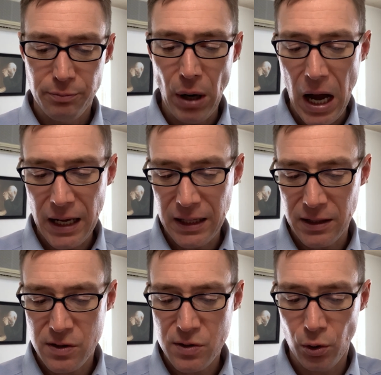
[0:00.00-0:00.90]
Body
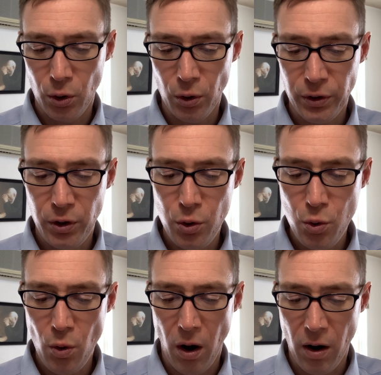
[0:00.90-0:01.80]
and soul,
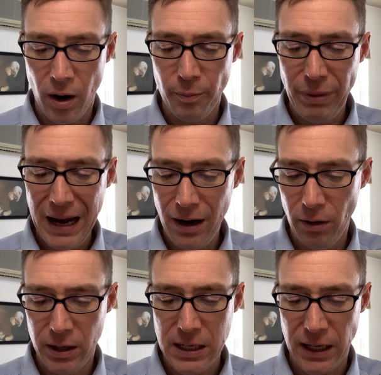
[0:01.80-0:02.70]
you are
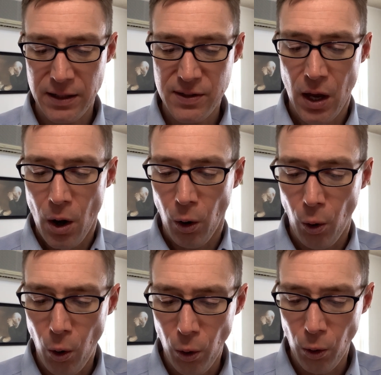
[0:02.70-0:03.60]
paradise, a
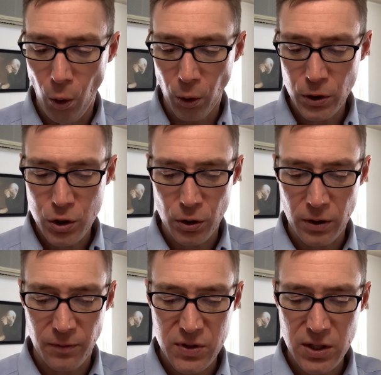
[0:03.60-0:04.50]
whole
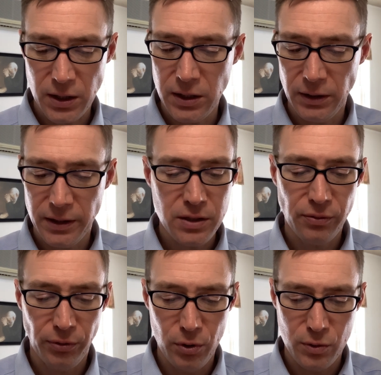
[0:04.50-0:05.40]
orchard of succulent
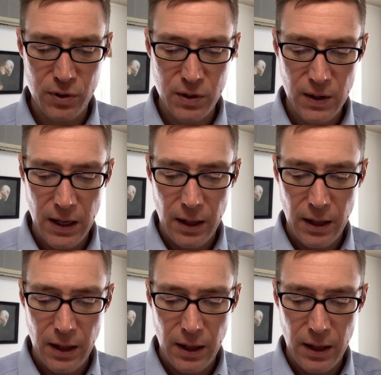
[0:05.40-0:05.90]
fruits,